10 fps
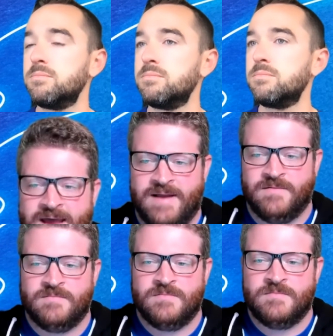
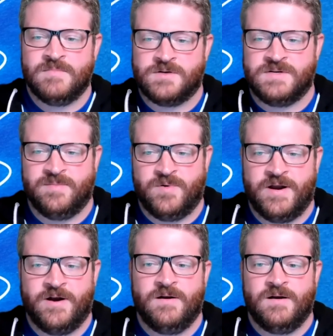At Mr. Dip
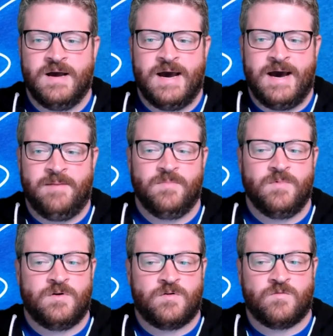Brenner,
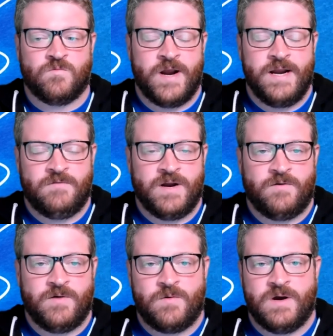great
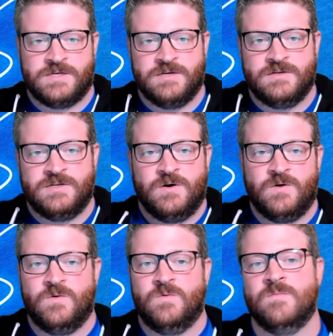question.
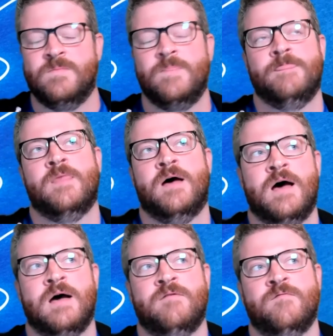So
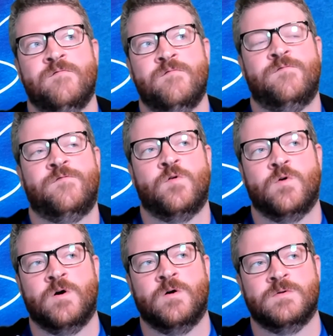
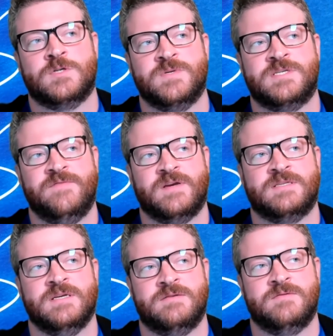for specific
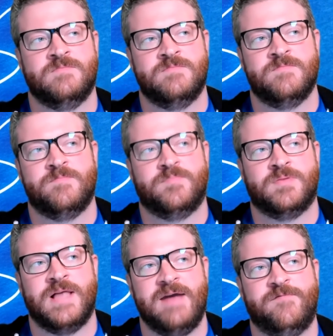to
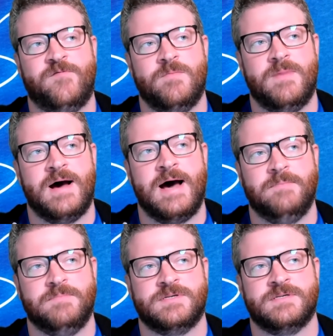platform
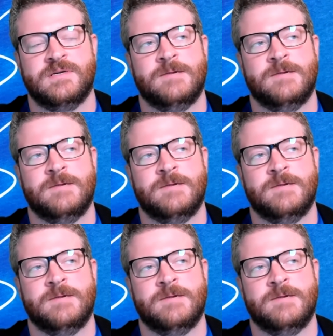ops,